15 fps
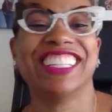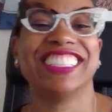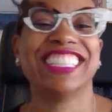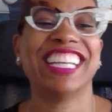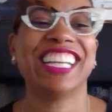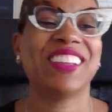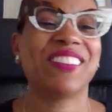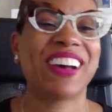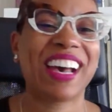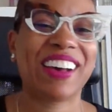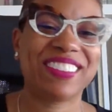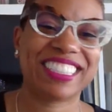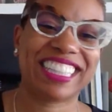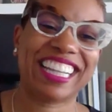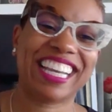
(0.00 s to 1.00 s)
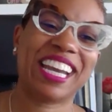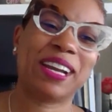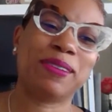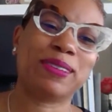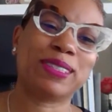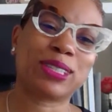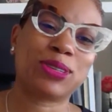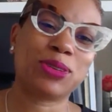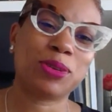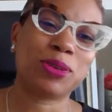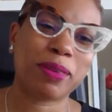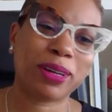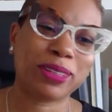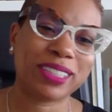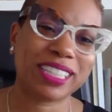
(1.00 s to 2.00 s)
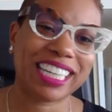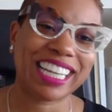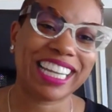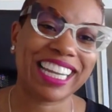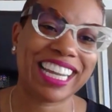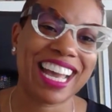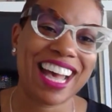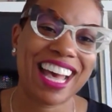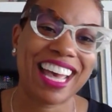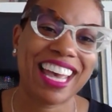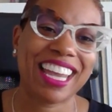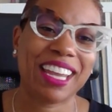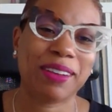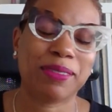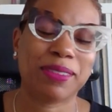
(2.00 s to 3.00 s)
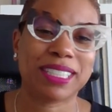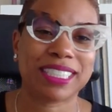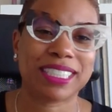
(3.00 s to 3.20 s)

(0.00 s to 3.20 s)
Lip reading: Genuine was there. It was Cool Mo D. It was